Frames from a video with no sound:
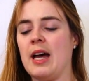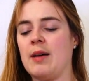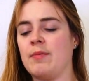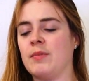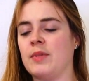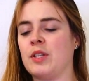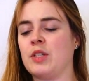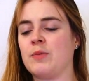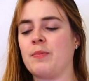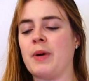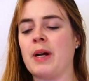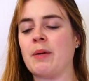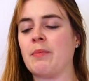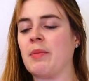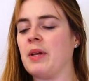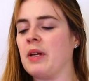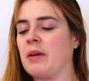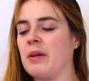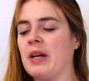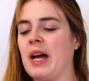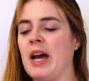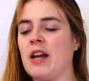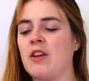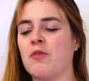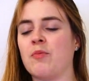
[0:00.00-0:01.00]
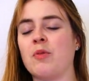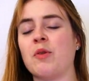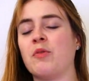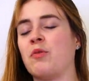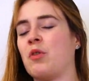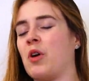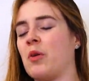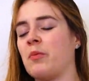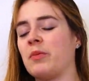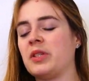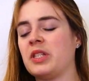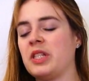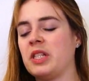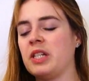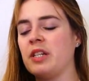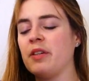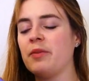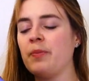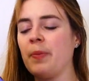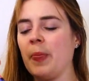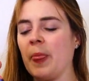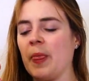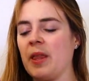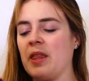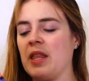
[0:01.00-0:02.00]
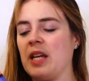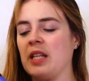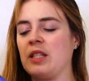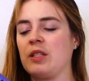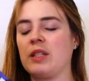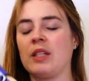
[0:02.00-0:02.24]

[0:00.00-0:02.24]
despite being kind of performance-y, and